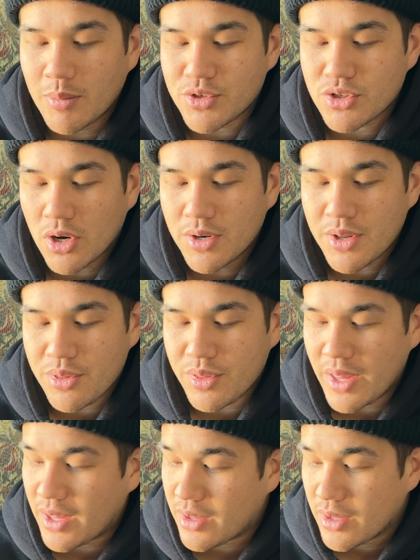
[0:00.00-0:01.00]
starting to
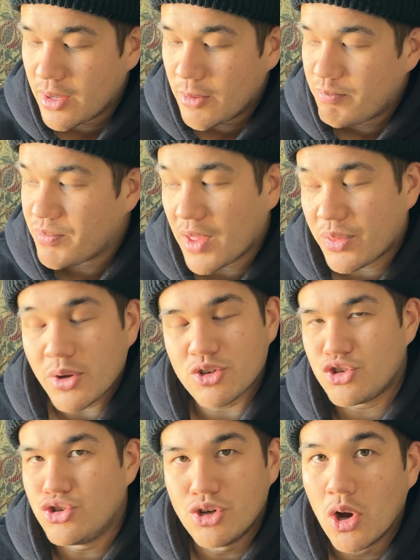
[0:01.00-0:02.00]
think that
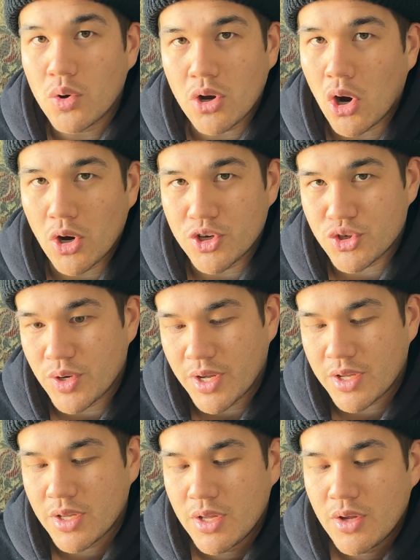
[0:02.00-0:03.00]
there's no card
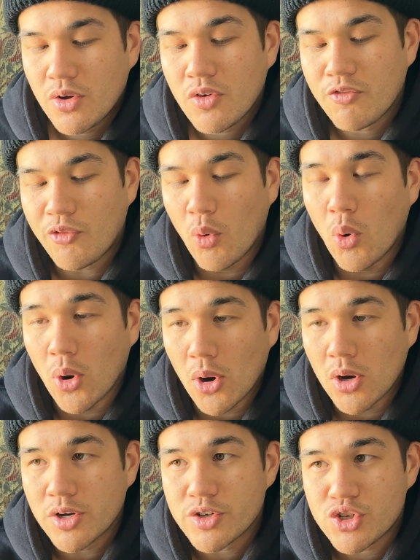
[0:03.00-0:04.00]
trick
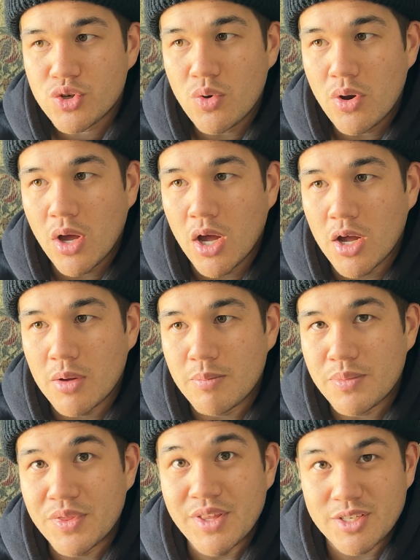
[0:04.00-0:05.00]
for
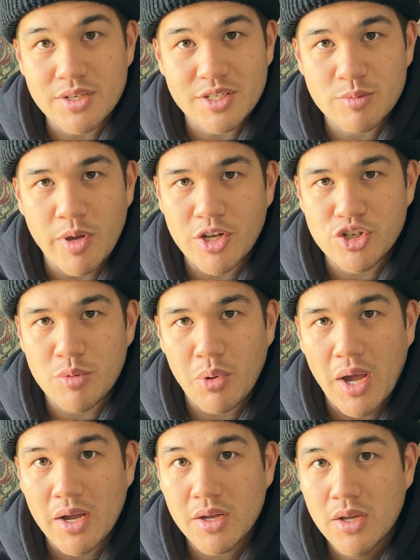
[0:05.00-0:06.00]
this expansion
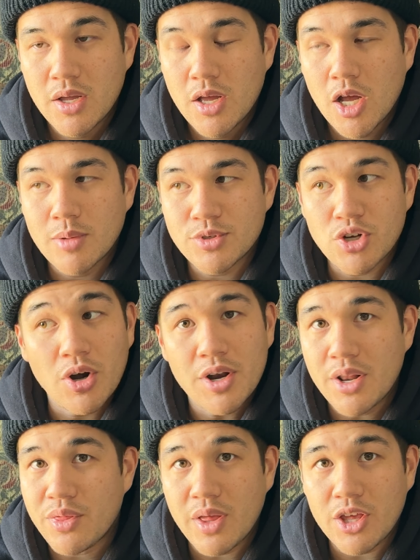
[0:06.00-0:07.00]
pack. I'm starting
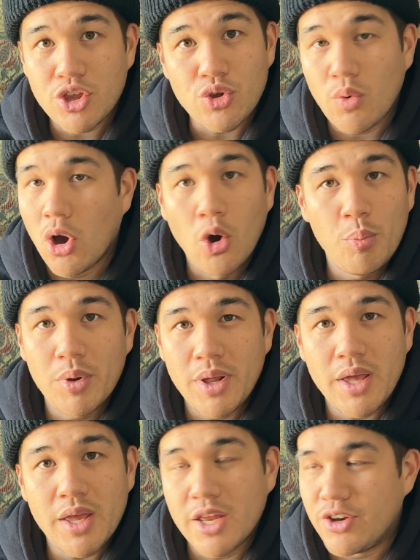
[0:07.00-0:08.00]
to think you open
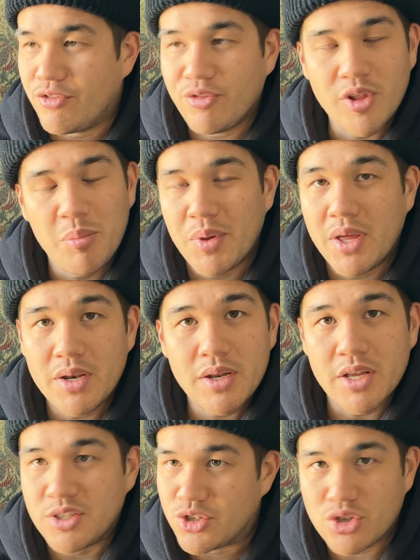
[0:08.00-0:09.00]
it and flip it
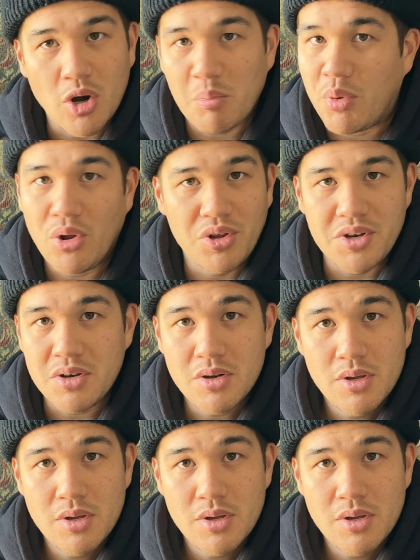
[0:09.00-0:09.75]
and start pulling.